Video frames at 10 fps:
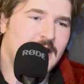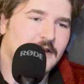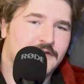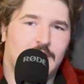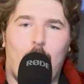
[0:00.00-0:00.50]

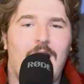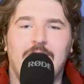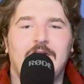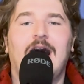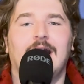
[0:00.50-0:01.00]
So
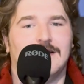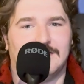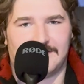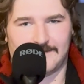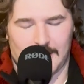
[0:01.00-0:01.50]
whatever that
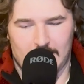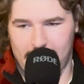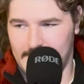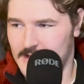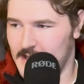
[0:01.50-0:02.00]
is, all right,
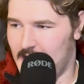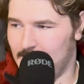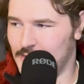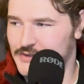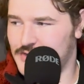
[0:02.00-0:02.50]
I'm
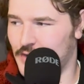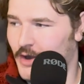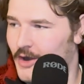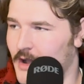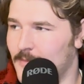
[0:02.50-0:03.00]
not sure,